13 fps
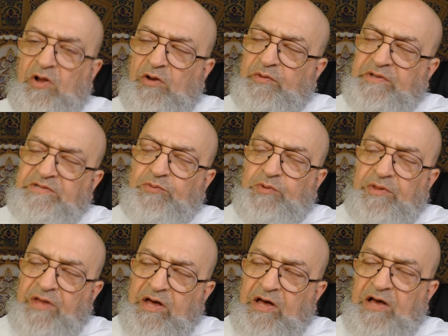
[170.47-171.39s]
always
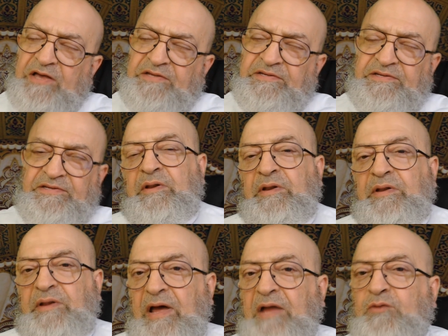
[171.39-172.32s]
with us,
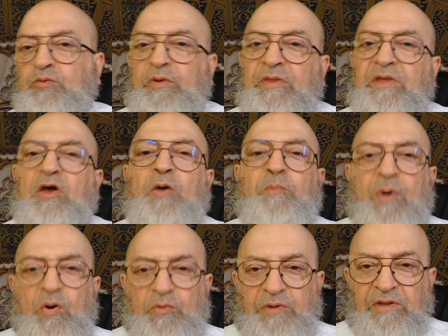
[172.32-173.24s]
not with the
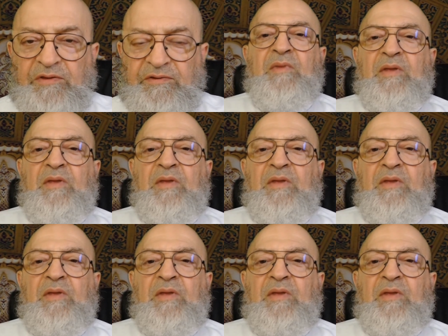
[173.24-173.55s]
opponent.